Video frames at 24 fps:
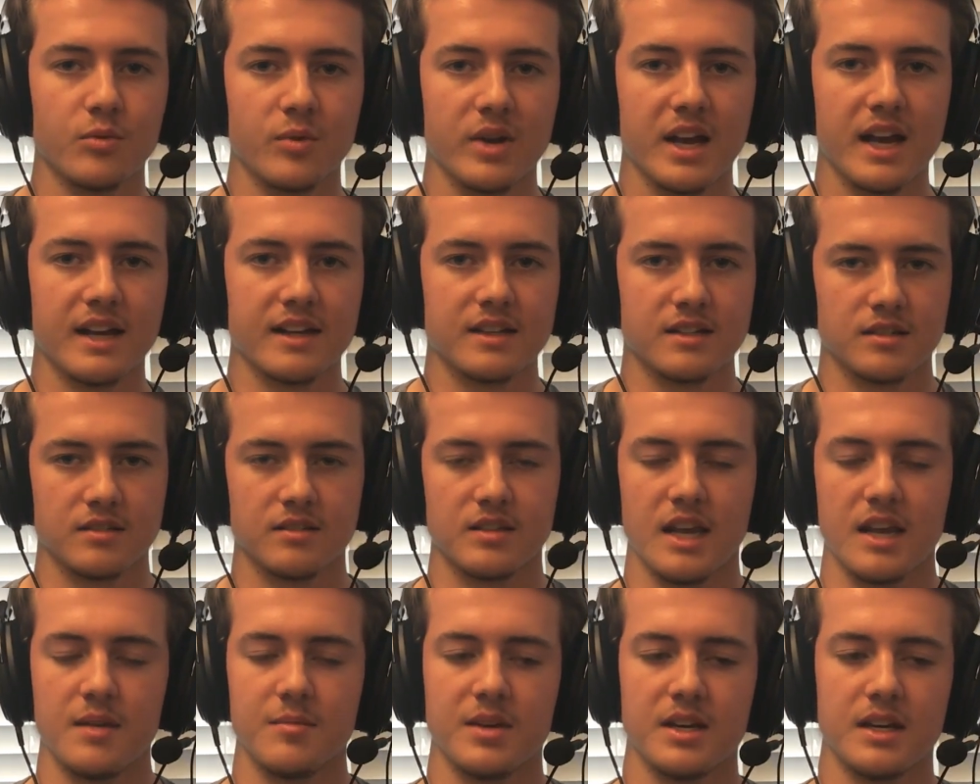React
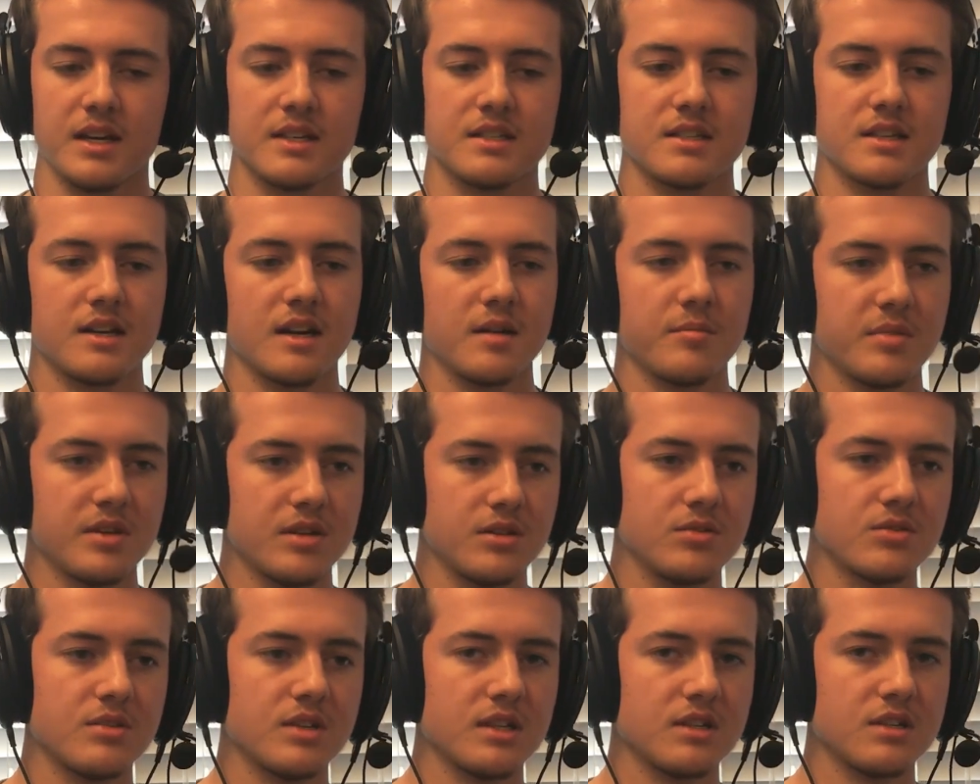gaming headset I've been
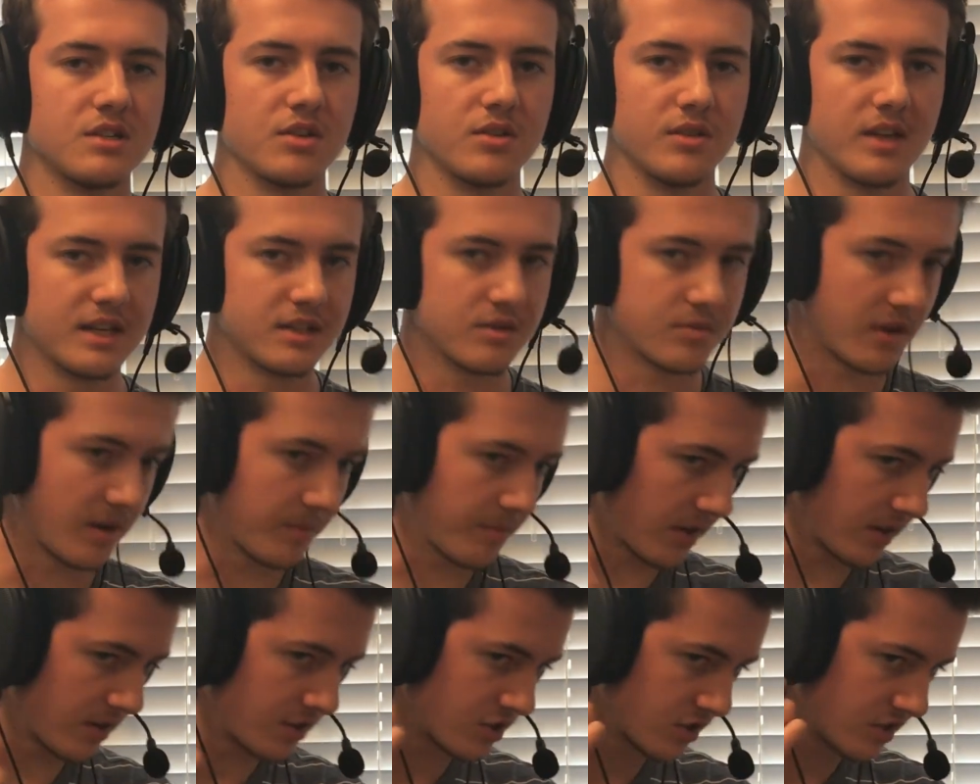using. So that's when I
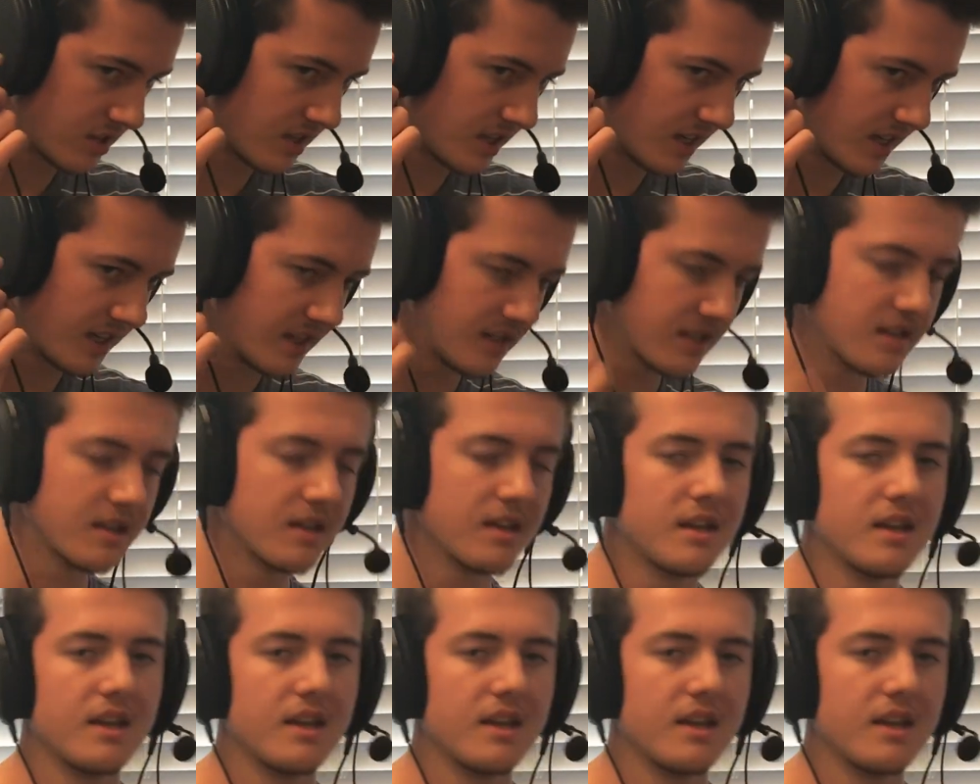purchased these.